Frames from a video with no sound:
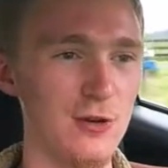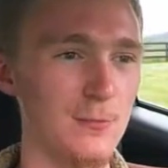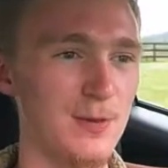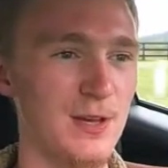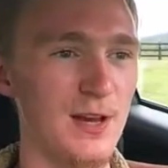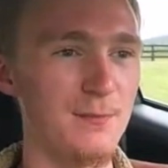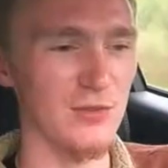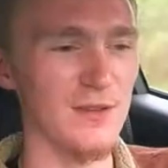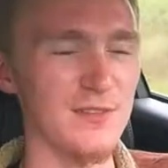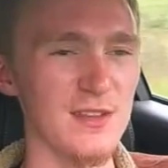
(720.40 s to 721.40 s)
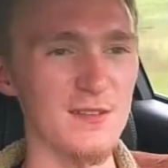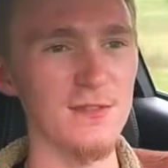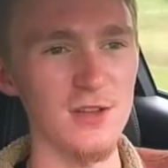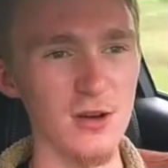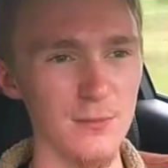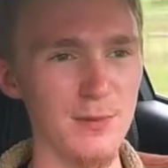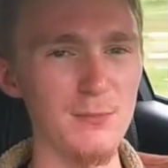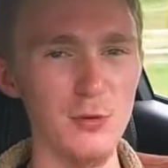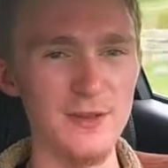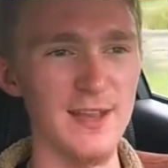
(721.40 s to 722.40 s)
RPM. You have to give the car a
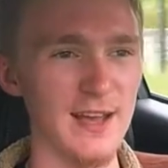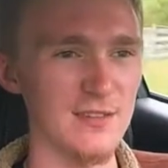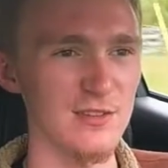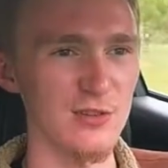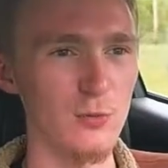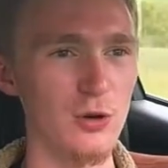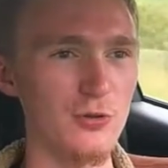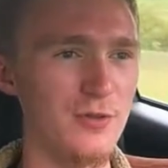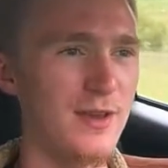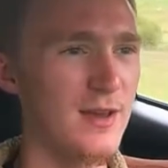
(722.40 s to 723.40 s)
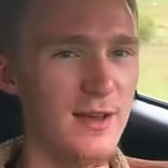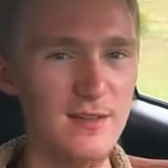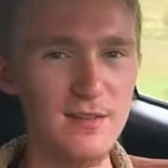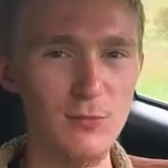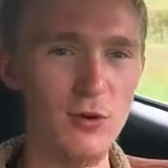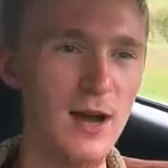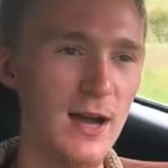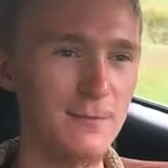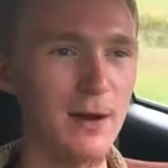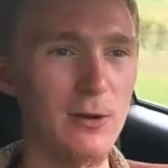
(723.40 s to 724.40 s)
bit more gas than you would in some more
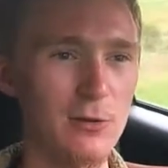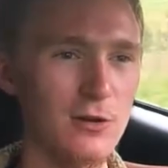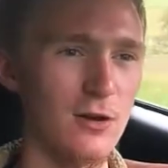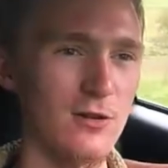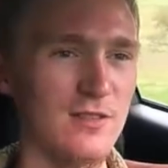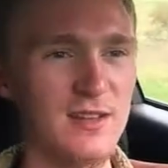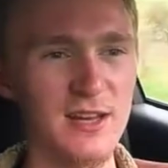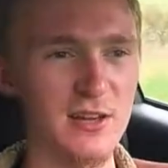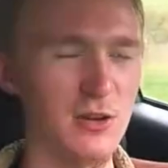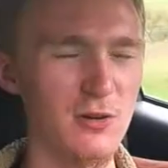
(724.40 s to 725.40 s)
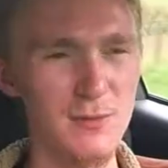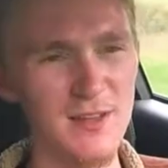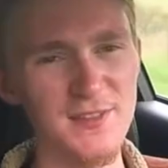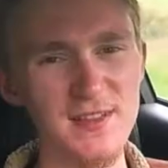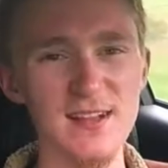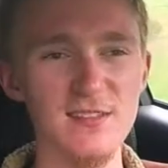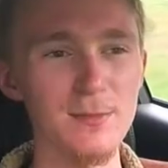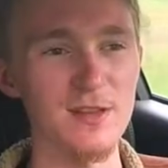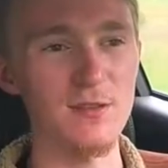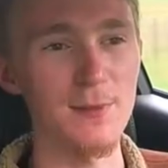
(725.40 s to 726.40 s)
high-powered cars to get it going, but I think that's to
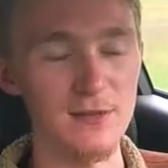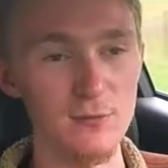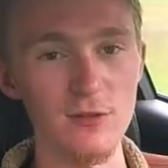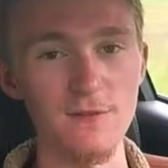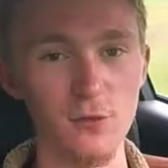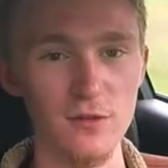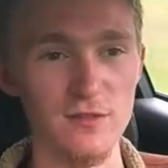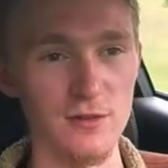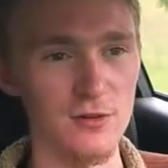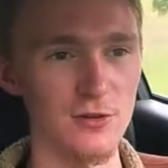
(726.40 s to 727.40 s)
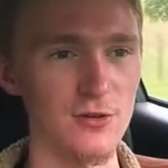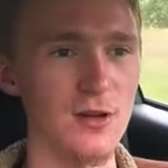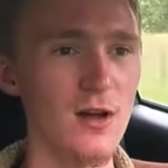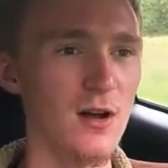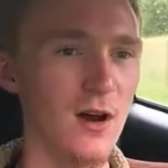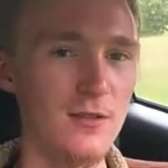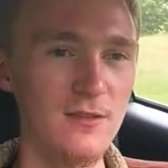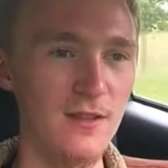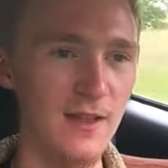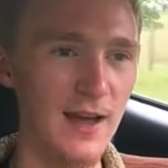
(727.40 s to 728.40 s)
be expected with a 4-cylinder.
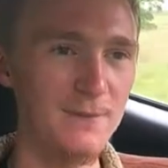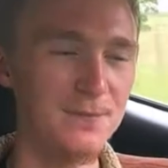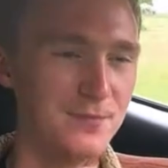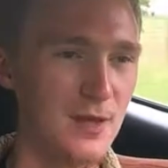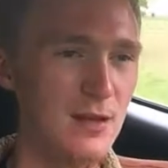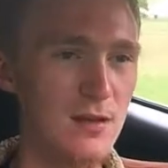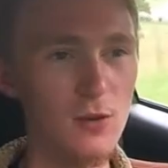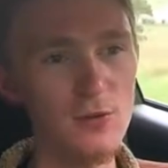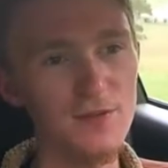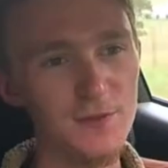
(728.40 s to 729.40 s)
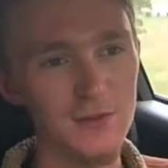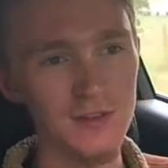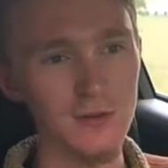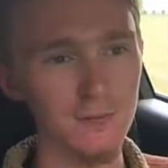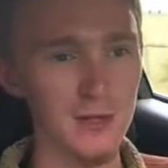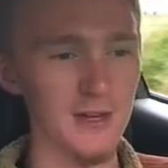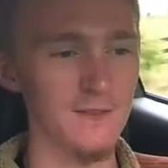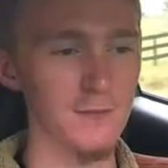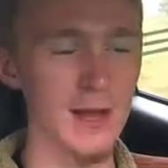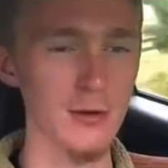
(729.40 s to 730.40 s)
Other than that, always feels like you have plenty
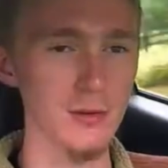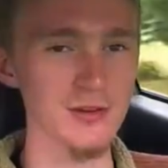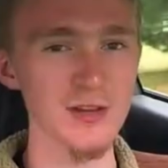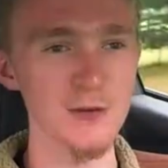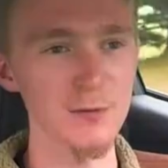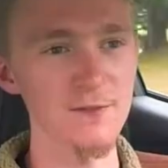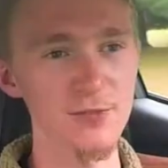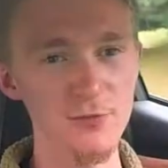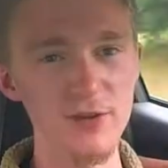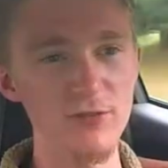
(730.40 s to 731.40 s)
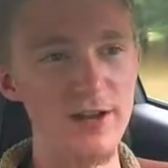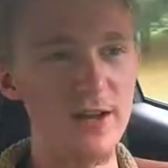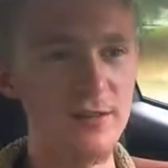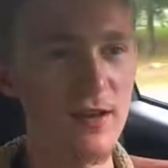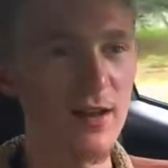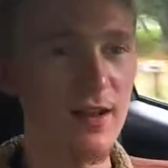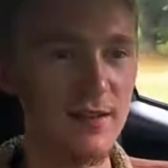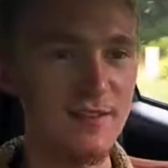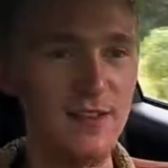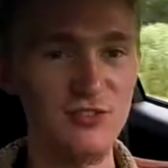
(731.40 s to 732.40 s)
of power. When you get above $3,000,
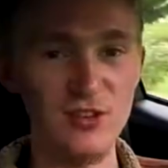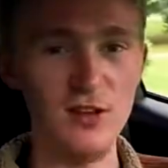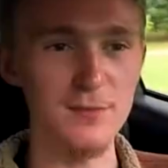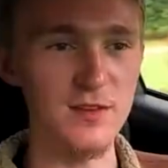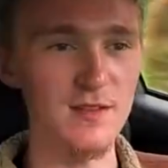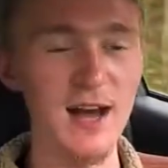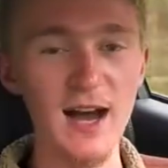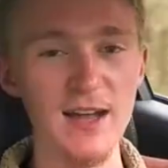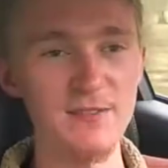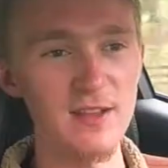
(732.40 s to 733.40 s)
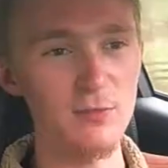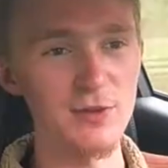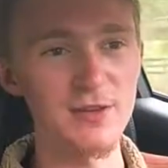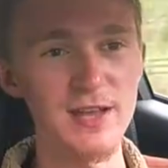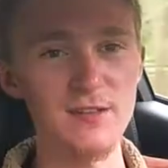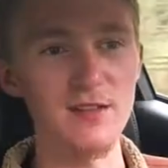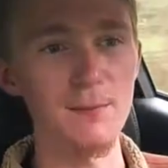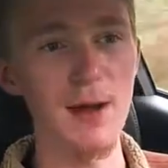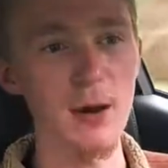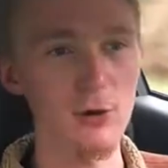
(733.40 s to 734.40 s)
this engine comes alive. That's where you get into the
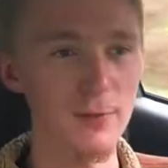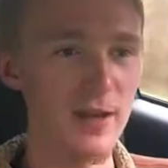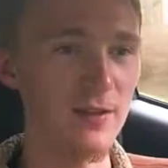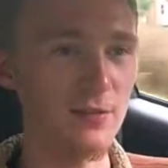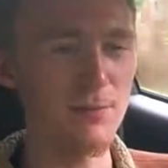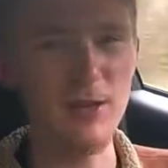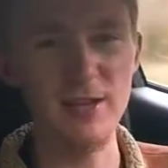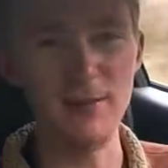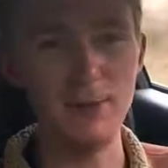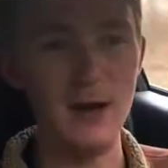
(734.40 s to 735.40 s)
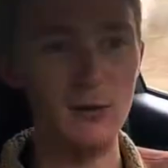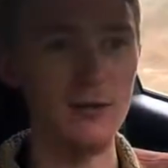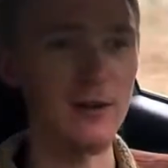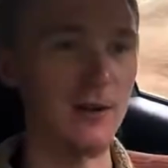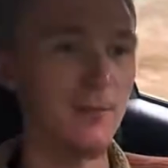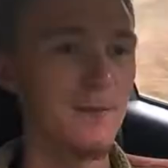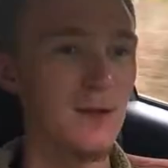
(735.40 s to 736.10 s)
power band. There's plenty of power there,